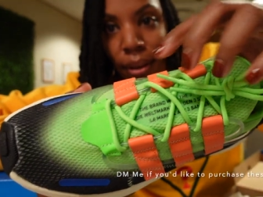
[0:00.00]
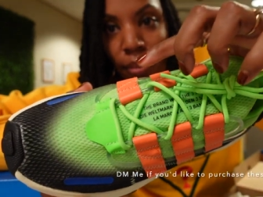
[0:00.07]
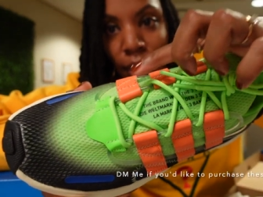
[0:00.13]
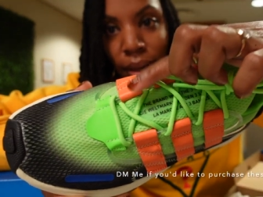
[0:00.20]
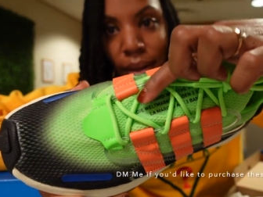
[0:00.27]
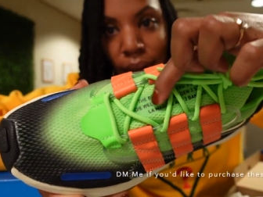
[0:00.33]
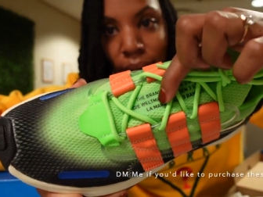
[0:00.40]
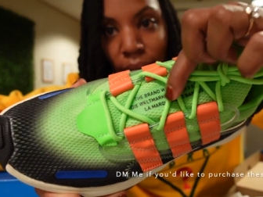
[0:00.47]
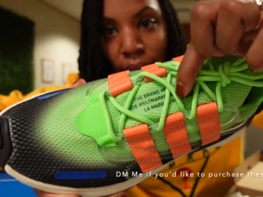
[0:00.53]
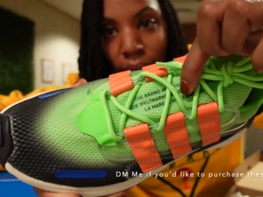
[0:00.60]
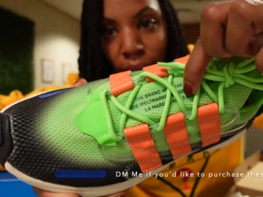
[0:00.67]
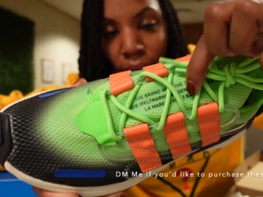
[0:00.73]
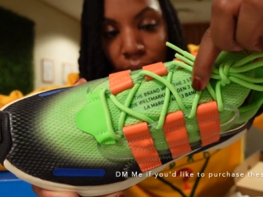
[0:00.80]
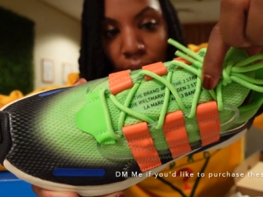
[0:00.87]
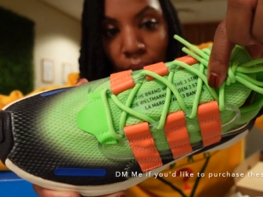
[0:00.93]
I'm not gonna
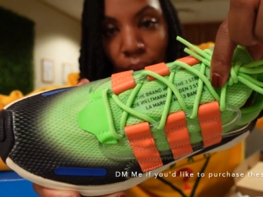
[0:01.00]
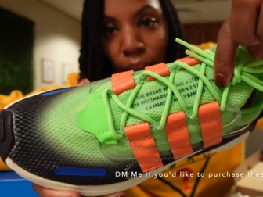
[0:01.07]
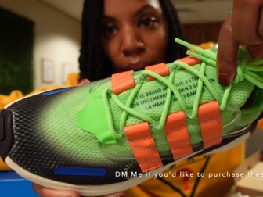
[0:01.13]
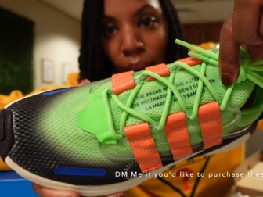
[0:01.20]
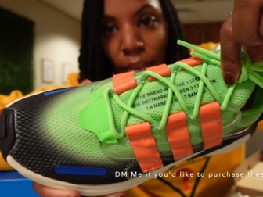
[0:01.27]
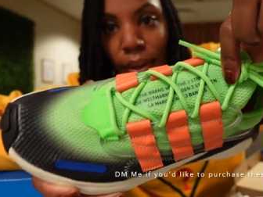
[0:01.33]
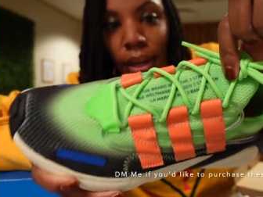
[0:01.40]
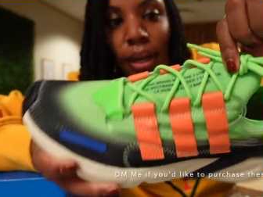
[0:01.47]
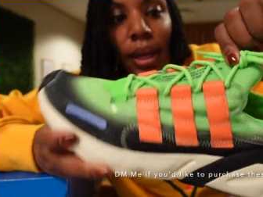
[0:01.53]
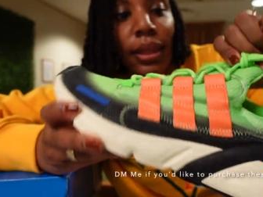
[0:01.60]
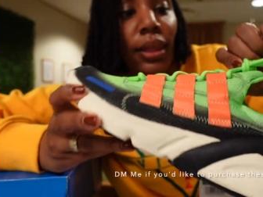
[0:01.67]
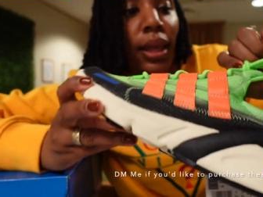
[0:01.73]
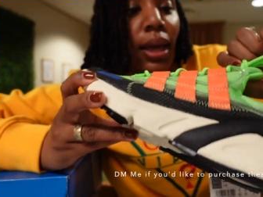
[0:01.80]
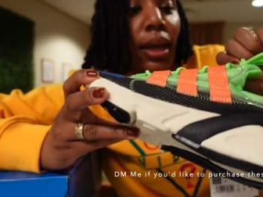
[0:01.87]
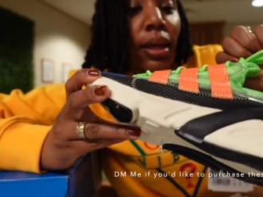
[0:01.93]
lie. Like I really
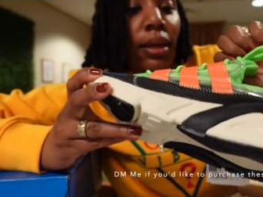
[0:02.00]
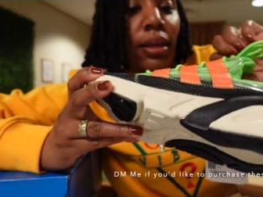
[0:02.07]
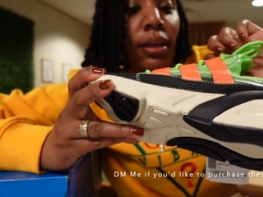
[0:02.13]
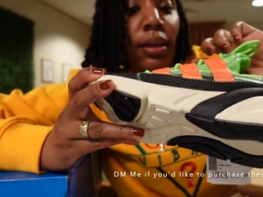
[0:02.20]
like that